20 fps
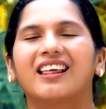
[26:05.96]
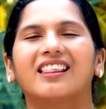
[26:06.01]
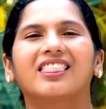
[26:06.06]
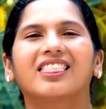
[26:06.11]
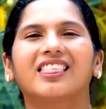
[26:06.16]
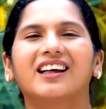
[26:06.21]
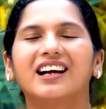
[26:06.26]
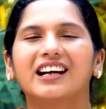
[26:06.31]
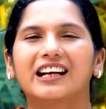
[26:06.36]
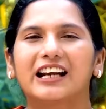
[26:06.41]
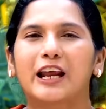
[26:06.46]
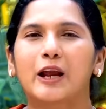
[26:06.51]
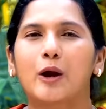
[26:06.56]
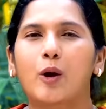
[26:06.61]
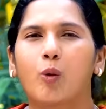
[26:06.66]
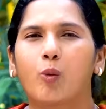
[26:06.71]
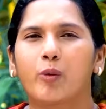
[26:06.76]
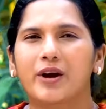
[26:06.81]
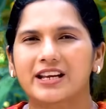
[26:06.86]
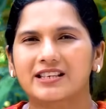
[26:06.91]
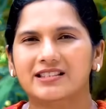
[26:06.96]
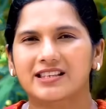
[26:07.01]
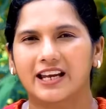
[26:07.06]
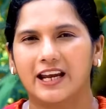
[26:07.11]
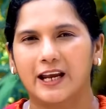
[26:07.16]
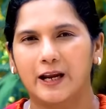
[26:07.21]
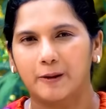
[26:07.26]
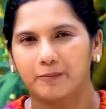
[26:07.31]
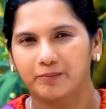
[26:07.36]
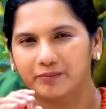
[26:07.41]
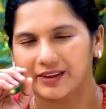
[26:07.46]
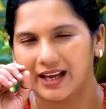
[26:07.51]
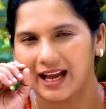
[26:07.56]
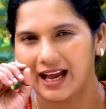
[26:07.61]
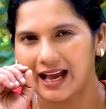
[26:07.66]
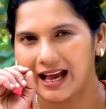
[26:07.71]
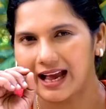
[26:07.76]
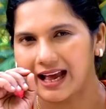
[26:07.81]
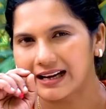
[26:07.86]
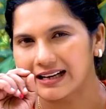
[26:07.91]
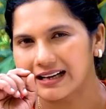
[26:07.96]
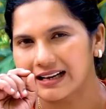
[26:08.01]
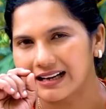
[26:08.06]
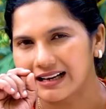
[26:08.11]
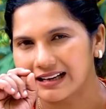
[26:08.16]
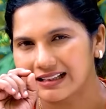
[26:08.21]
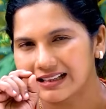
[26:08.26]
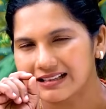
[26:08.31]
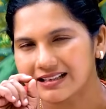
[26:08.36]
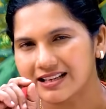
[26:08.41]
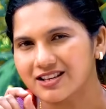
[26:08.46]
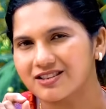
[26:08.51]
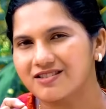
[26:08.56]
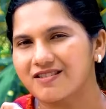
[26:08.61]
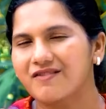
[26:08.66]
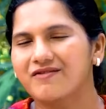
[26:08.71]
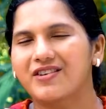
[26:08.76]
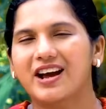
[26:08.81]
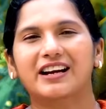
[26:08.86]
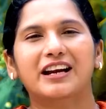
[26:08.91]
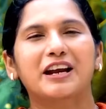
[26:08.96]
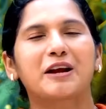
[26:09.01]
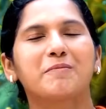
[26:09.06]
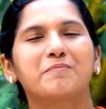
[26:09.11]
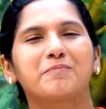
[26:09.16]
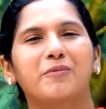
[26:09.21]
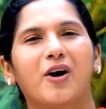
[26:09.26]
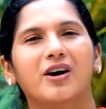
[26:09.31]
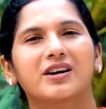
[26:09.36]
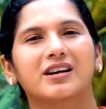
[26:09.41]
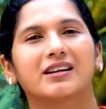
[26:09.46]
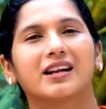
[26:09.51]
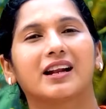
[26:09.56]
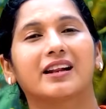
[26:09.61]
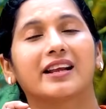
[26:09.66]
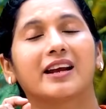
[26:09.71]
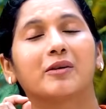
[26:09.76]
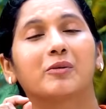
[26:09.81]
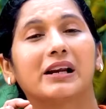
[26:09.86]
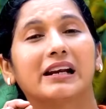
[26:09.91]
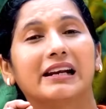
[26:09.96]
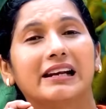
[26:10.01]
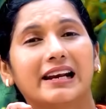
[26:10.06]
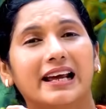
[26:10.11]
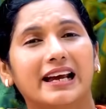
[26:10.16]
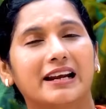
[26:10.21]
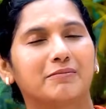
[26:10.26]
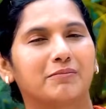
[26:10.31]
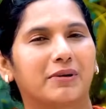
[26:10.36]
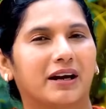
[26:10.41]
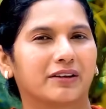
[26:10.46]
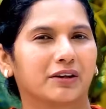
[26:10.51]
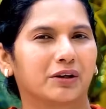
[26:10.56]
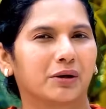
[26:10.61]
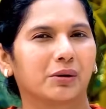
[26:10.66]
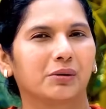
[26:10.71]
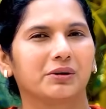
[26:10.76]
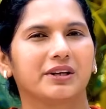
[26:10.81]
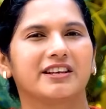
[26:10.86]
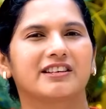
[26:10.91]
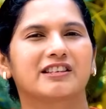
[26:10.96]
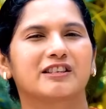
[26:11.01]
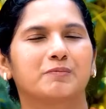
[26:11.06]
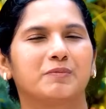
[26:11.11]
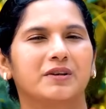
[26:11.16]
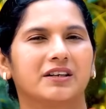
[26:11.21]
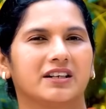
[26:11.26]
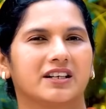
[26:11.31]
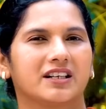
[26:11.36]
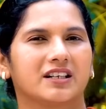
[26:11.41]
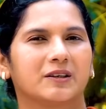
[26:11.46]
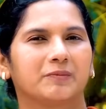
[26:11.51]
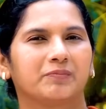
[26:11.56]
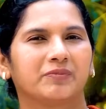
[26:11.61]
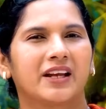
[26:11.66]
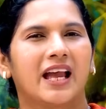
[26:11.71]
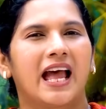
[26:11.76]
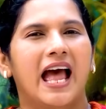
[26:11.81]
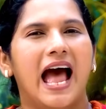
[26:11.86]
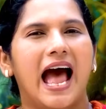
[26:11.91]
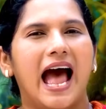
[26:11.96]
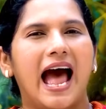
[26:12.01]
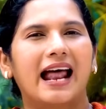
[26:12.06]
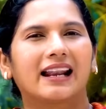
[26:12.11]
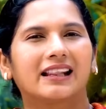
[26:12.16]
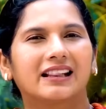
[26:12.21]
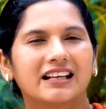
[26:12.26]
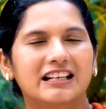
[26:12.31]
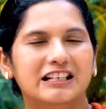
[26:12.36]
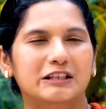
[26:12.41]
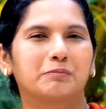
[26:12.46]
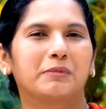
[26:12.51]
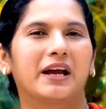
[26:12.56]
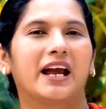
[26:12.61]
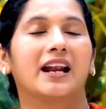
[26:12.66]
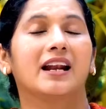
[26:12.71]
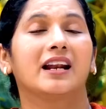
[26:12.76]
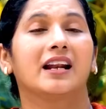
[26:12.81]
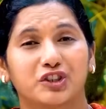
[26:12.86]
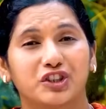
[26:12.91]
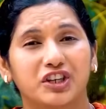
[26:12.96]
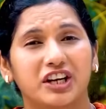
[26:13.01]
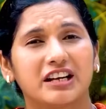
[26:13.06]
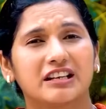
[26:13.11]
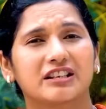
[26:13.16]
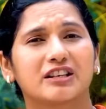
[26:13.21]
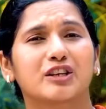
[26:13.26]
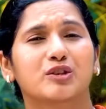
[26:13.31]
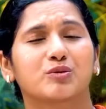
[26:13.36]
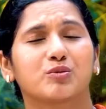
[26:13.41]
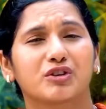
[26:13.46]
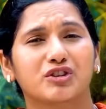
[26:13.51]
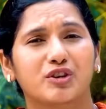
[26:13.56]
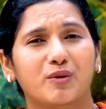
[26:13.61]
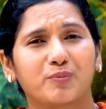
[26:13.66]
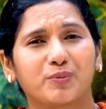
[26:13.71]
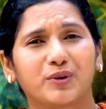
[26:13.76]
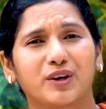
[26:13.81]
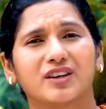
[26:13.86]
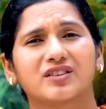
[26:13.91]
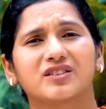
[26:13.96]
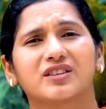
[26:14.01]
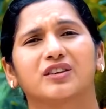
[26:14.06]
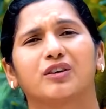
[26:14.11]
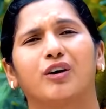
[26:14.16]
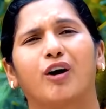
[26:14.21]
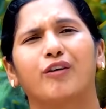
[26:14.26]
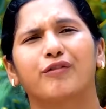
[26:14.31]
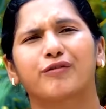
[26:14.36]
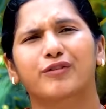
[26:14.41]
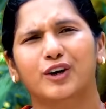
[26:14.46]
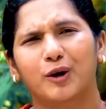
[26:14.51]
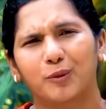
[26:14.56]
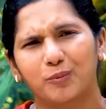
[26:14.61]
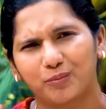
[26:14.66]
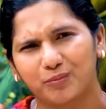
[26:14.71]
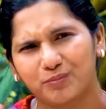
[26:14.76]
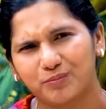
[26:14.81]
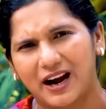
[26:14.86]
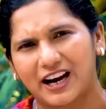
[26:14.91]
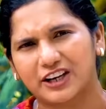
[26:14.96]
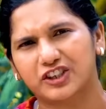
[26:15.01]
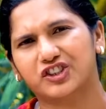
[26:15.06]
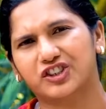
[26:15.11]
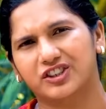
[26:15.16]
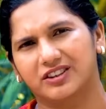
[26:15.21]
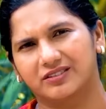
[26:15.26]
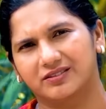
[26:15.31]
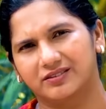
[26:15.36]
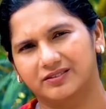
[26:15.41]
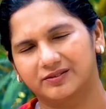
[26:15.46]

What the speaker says: Thirdly, we see, and this is very important, that they were led by the Holy Spirit. And this man, Jesus, was a person of compassion.